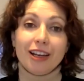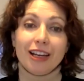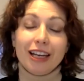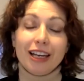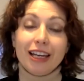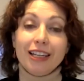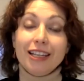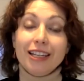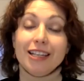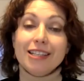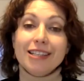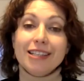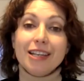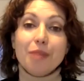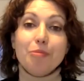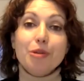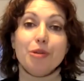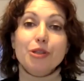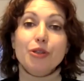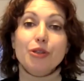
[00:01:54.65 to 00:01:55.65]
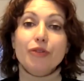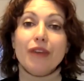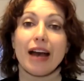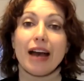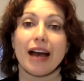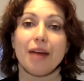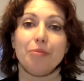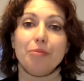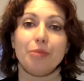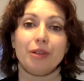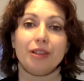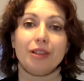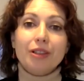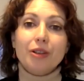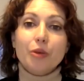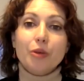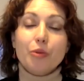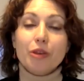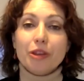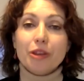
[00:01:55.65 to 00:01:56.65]
and eating a piece of apple
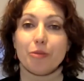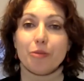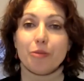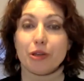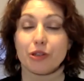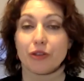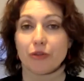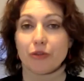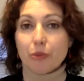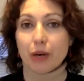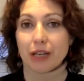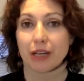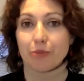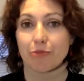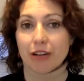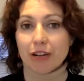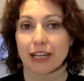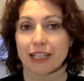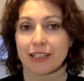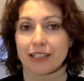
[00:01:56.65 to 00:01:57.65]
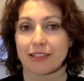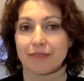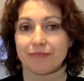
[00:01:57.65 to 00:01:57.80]
with a piece of white bread.